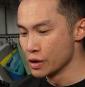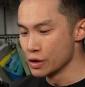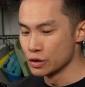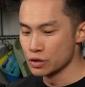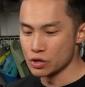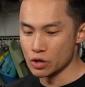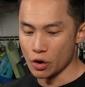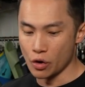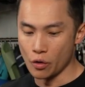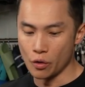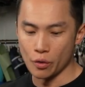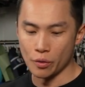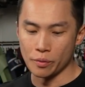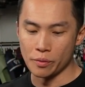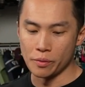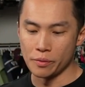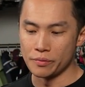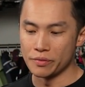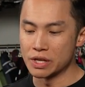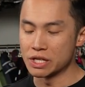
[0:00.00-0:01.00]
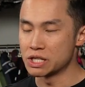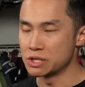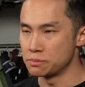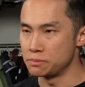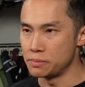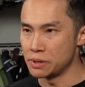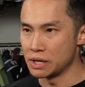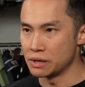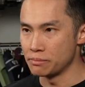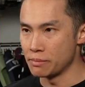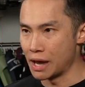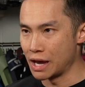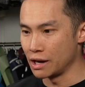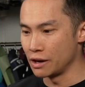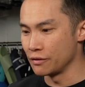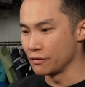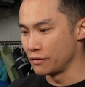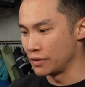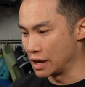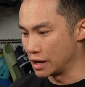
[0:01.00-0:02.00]
So this is being made
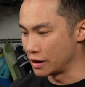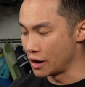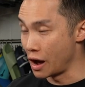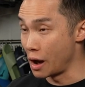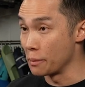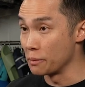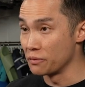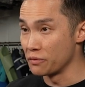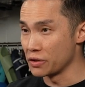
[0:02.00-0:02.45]
in Vietnam.